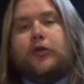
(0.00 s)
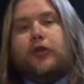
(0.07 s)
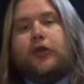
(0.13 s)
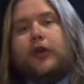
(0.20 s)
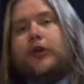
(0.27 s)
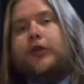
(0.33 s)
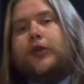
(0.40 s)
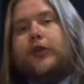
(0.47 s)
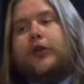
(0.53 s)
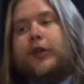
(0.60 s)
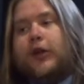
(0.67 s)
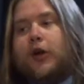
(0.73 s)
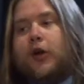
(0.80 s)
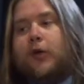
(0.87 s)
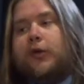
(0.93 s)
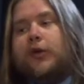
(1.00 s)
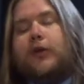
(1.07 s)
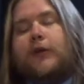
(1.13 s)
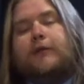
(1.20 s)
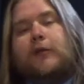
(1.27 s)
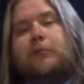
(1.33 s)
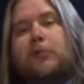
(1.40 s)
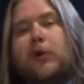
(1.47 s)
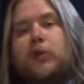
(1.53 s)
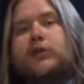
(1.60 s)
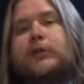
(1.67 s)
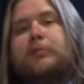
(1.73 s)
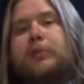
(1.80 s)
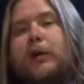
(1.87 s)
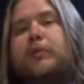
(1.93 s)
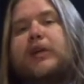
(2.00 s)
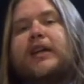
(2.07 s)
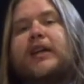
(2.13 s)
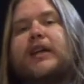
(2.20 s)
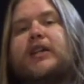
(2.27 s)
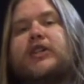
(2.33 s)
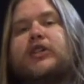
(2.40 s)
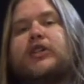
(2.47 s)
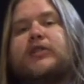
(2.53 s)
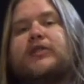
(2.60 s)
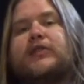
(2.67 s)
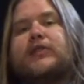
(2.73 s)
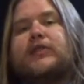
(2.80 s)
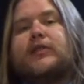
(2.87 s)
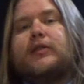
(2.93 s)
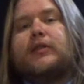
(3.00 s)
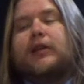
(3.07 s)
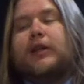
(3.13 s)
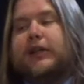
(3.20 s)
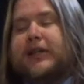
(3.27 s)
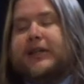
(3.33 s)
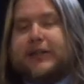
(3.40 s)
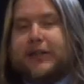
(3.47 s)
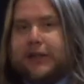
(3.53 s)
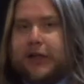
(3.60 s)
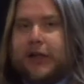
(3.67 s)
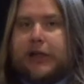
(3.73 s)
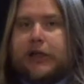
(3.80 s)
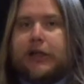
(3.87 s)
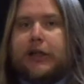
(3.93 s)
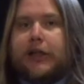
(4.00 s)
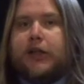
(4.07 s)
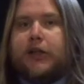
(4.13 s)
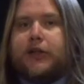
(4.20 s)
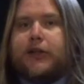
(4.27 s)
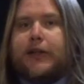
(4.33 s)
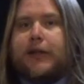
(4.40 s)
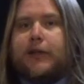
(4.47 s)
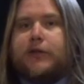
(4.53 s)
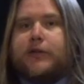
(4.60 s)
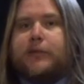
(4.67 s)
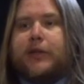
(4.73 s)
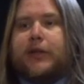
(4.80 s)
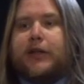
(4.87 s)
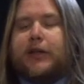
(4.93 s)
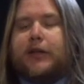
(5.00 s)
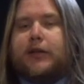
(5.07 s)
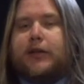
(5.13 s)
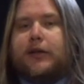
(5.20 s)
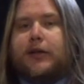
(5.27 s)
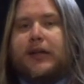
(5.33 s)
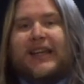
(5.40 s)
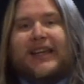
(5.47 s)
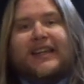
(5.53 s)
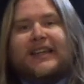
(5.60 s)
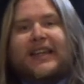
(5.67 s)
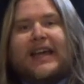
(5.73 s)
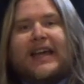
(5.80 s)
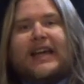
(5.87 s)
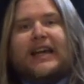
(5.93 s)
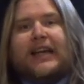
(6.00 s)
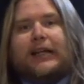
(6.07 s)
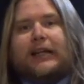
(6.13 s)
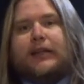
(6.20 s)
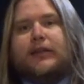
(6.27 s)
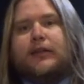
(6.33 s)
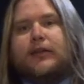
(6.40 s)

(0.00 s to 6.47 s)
They're the owner of the most publications, at least in the English language media, in Canada.